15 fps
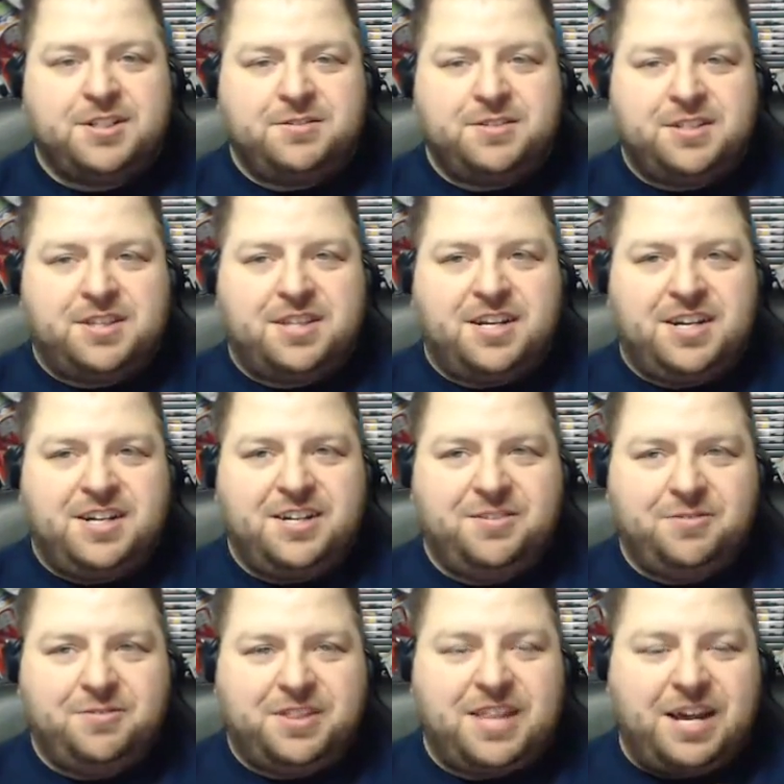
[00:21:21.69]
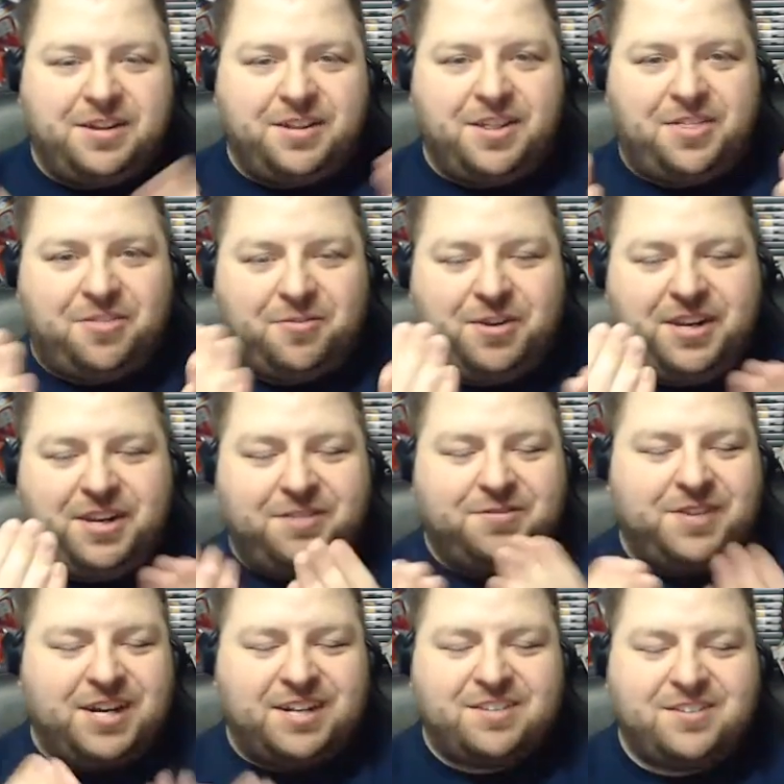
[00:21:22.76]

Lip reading: with now the 3D effect.